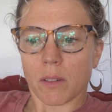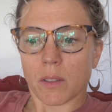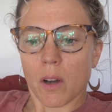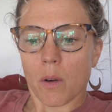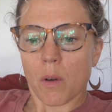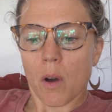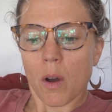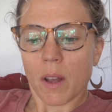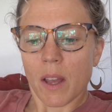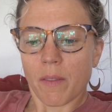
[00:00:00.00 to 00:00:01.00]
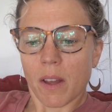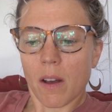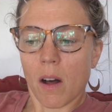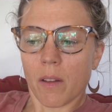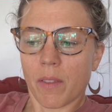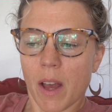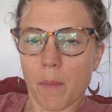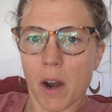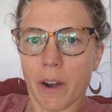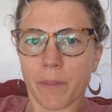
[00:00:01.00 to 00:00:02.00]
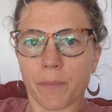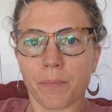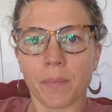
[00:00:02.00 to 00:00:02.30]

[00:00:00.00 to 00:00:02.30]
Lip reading: So giving all of them our